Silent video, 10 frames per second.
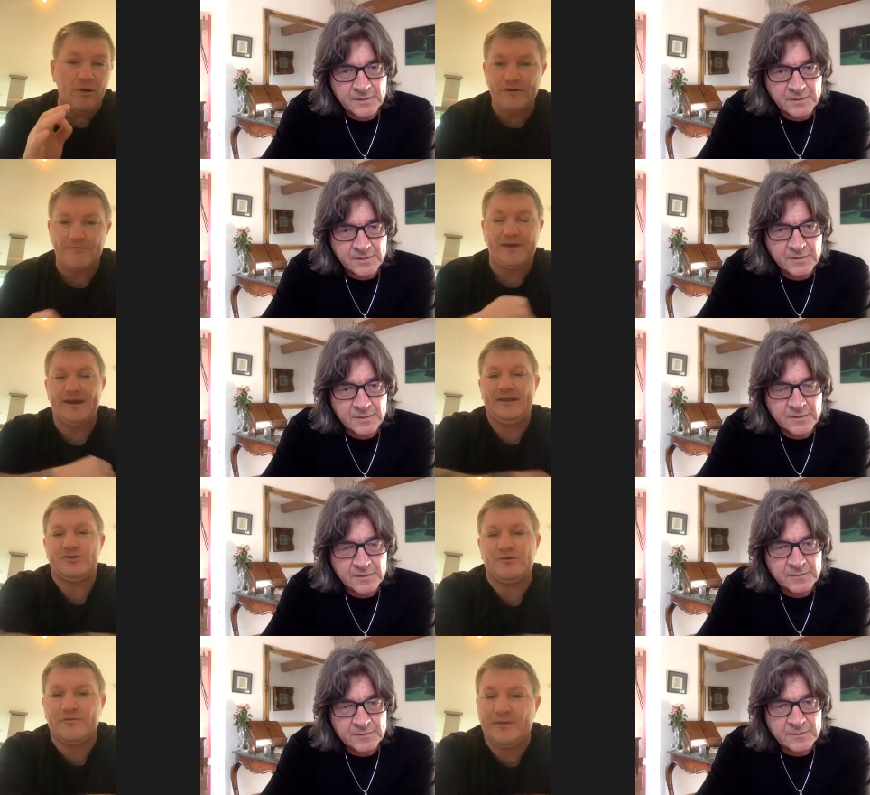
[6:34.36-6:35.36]
Speaker 1: want to fight
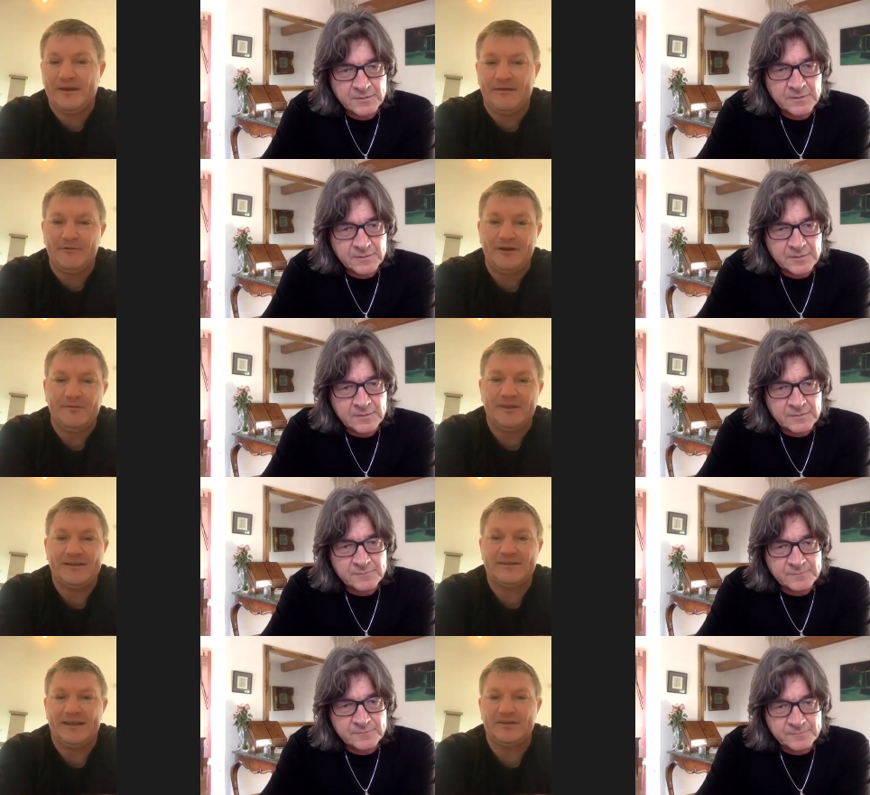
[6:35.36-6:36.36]
each other and they never did
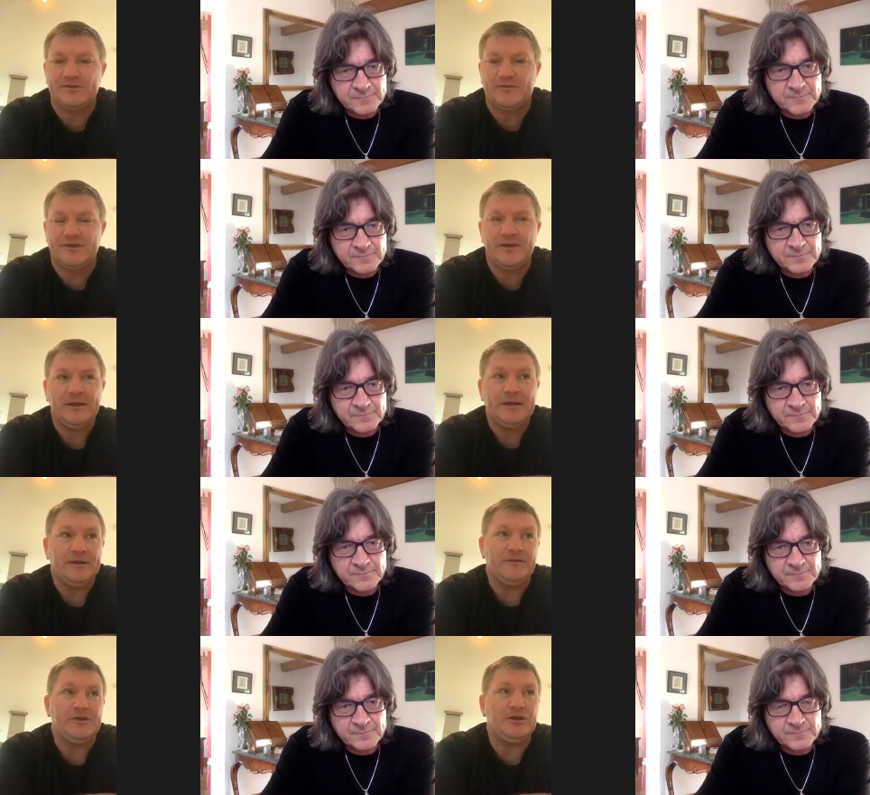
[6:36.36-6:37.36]
these days. So the,
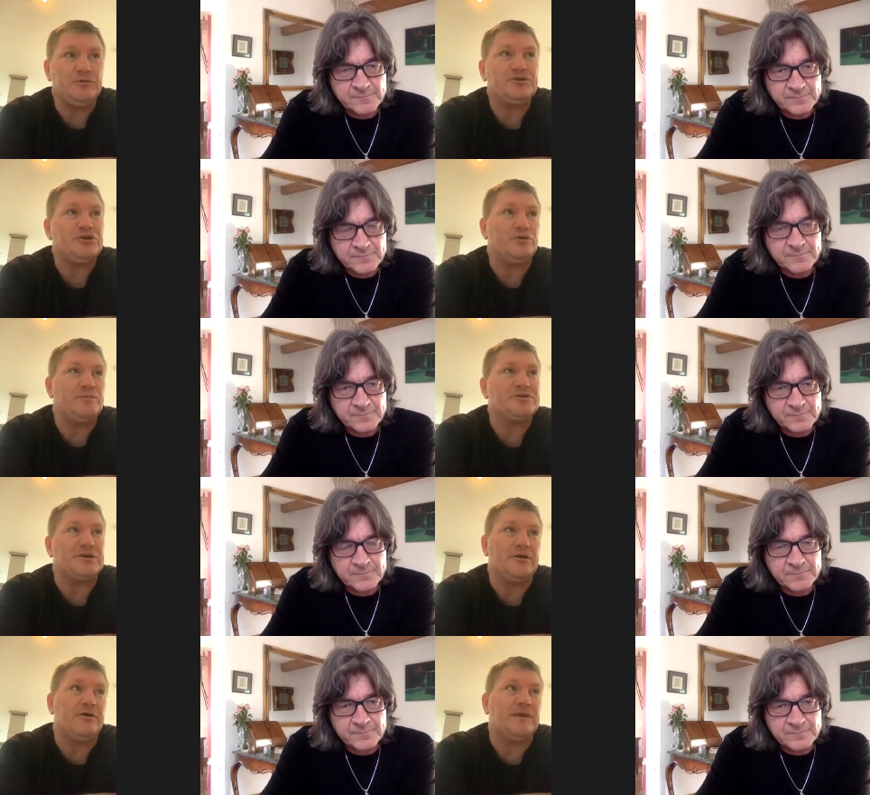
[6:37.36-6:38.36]
the YouTubers
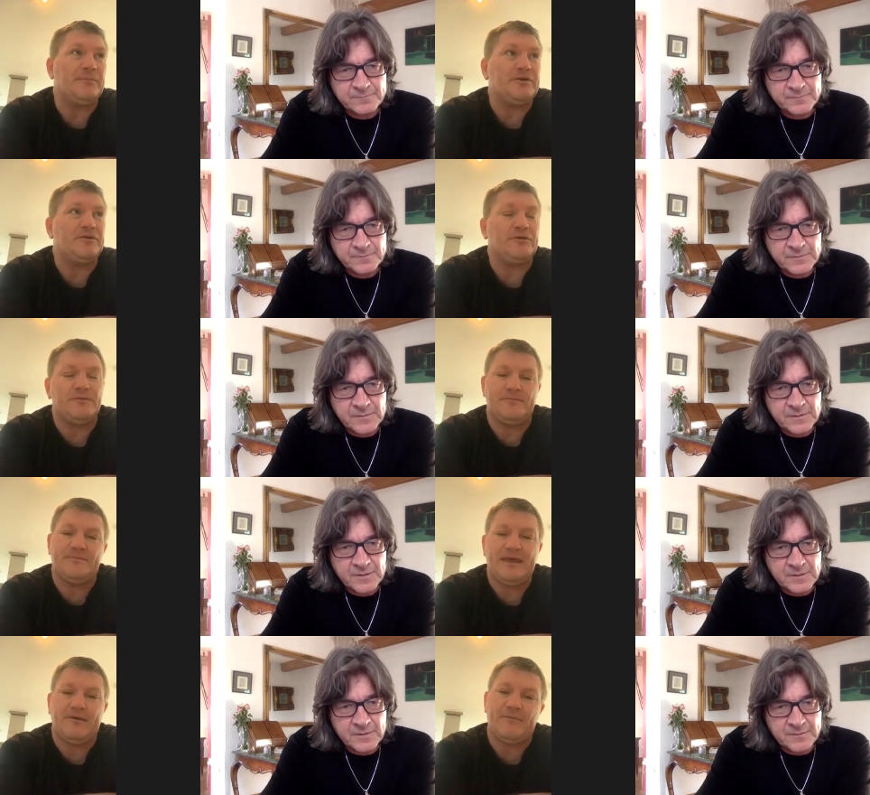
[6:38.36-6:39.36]
and all them can do
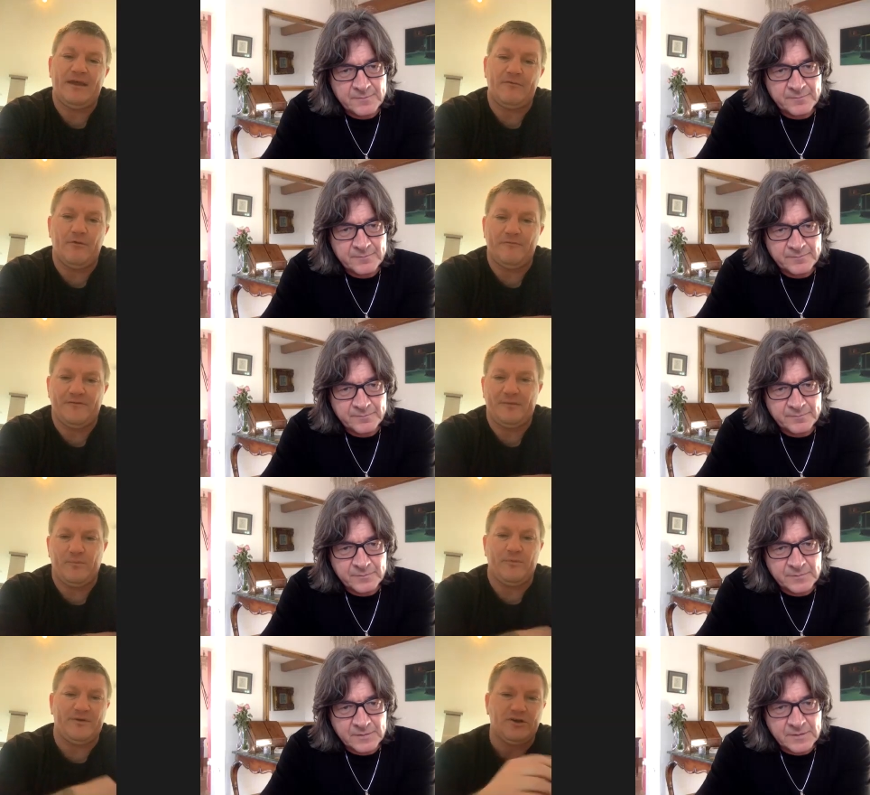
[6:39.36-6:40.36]
their, their own thing.
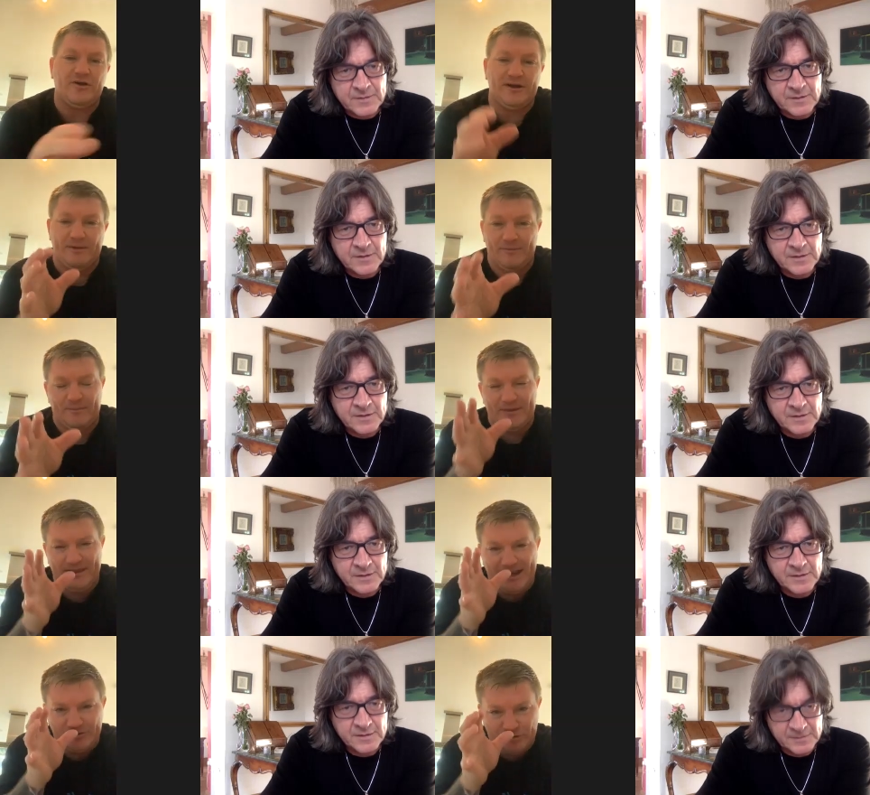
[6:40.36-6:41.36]
But we're talking about, I mean, the
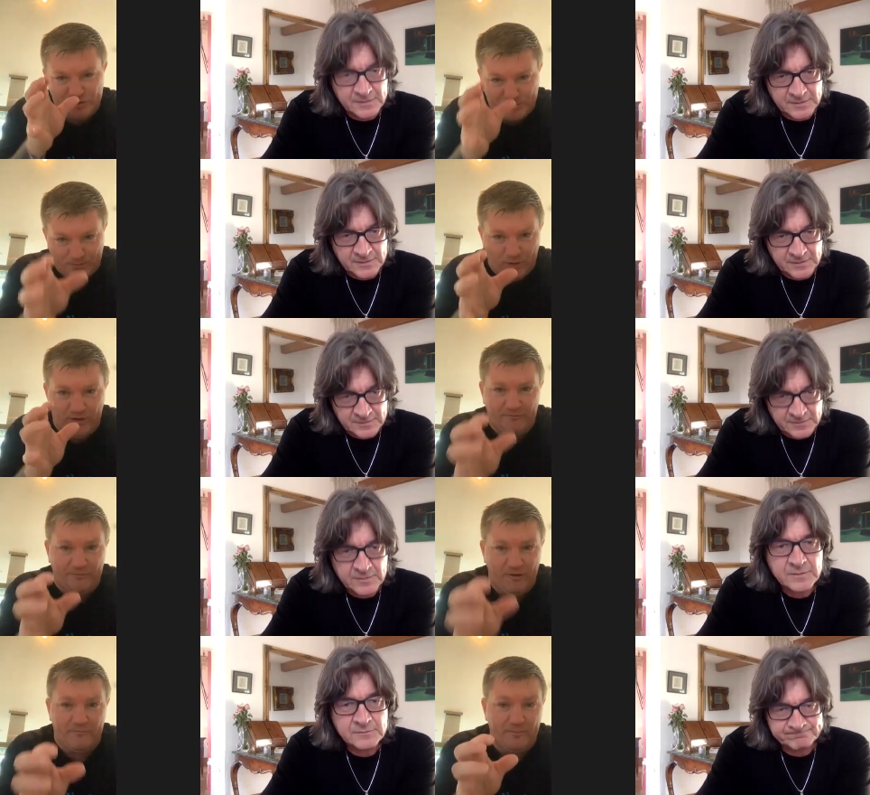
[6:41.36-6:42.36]
actual sport of,
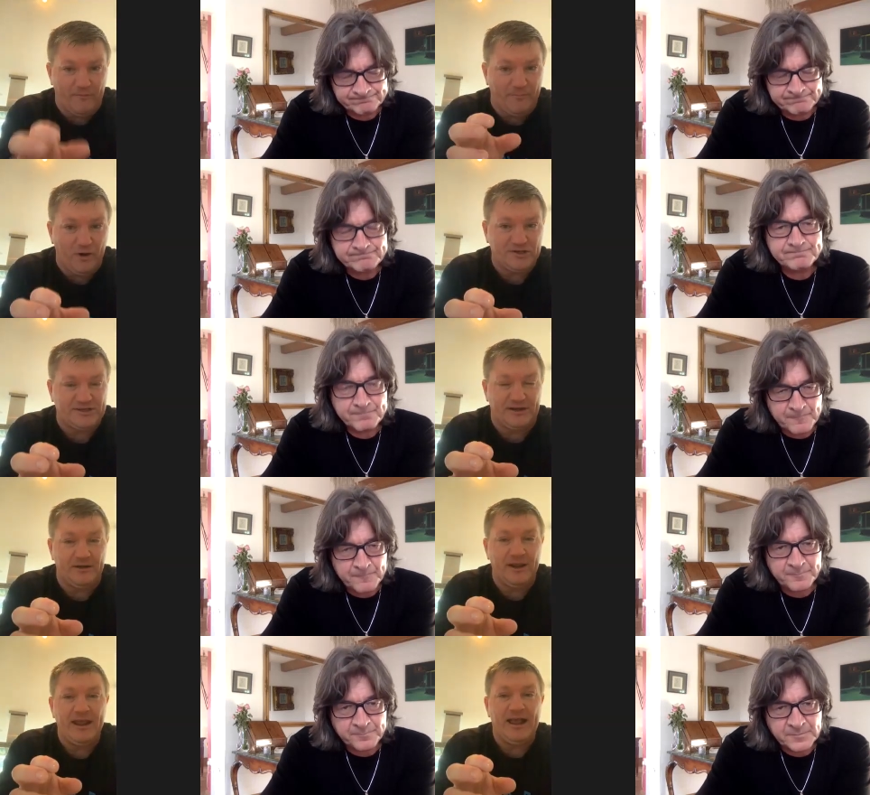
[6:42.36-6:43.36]
of, of boxing,
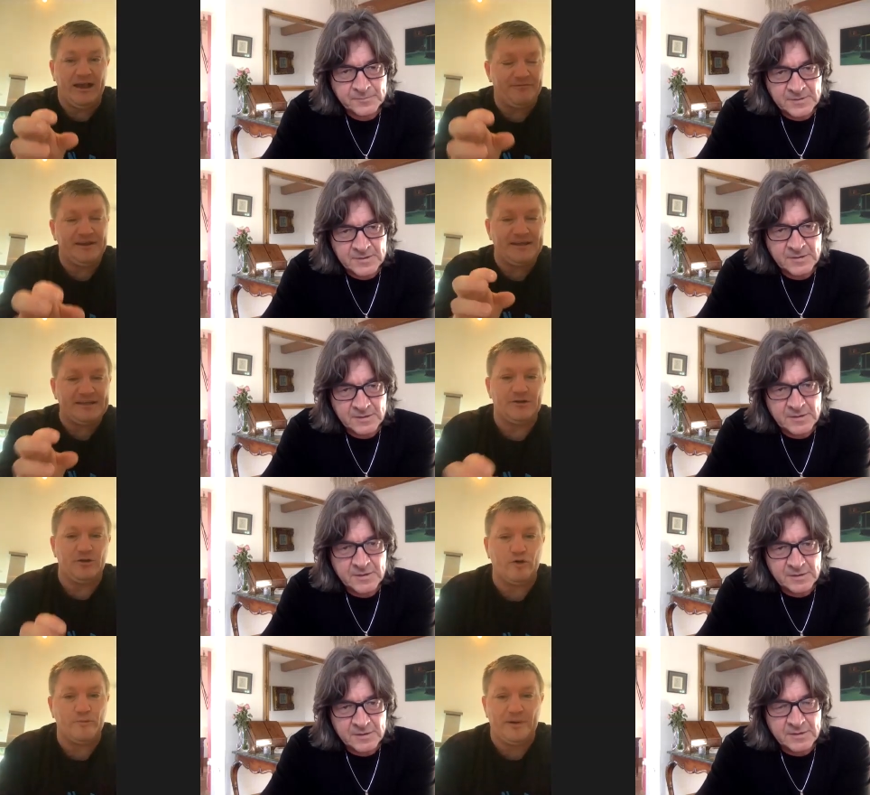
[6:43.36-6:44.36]
I think it's in a
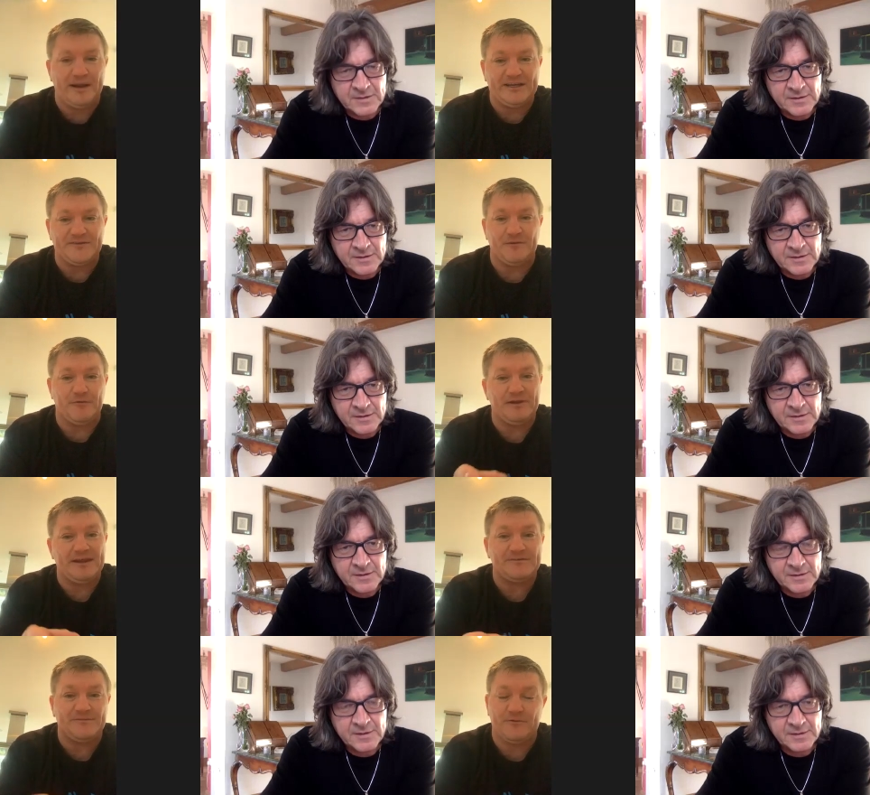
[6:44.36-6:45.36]
good place for the
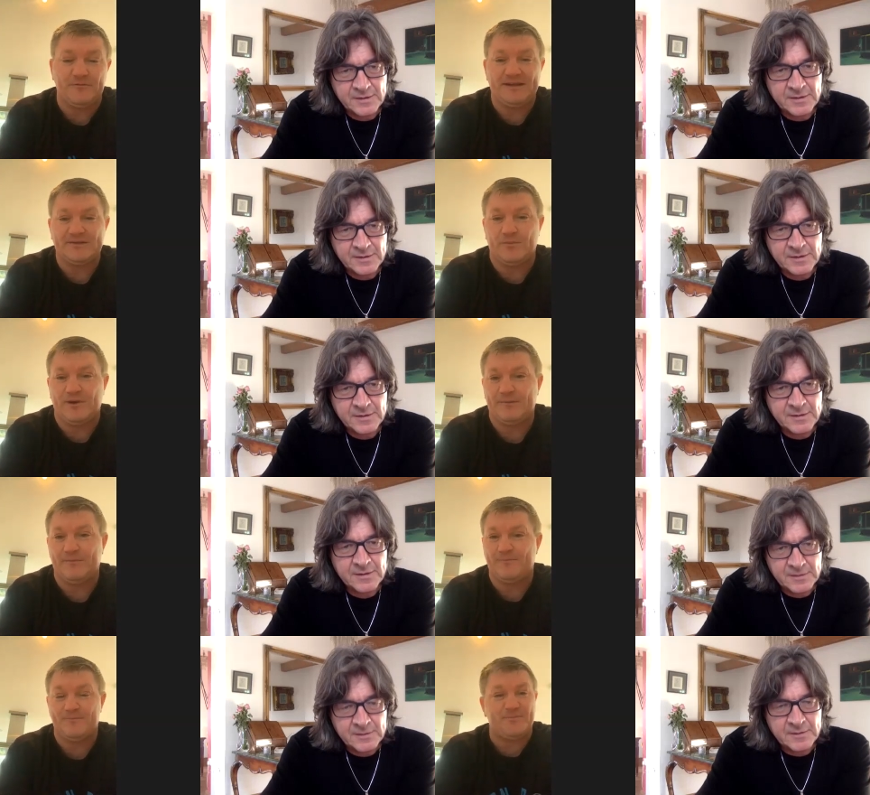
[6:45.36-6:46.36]
reason, for the reason why
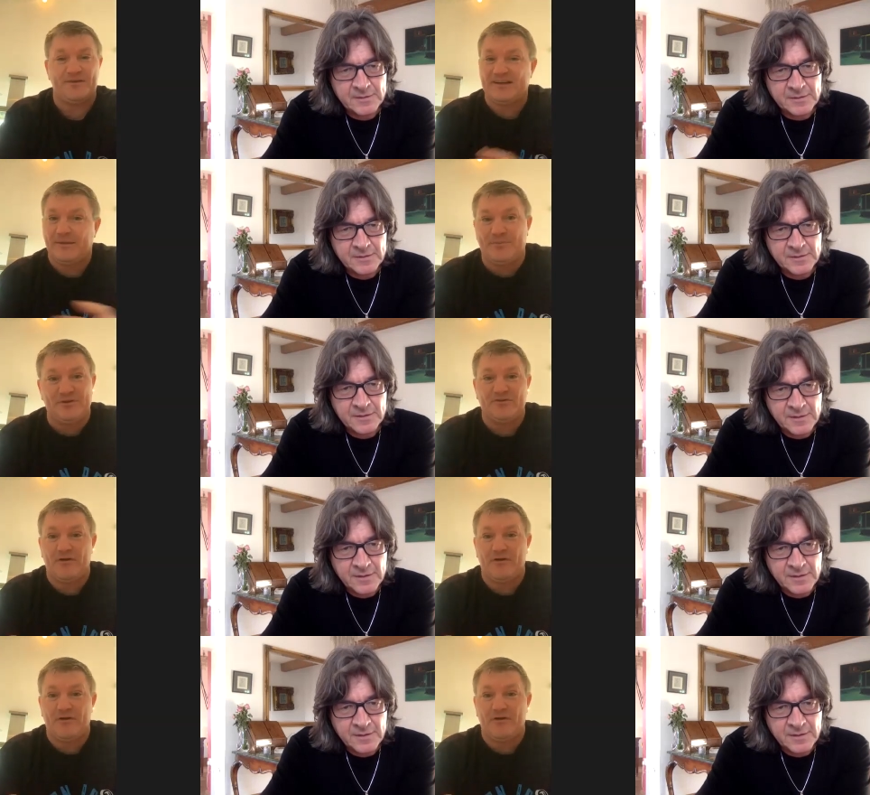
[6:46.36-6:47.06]
the champions are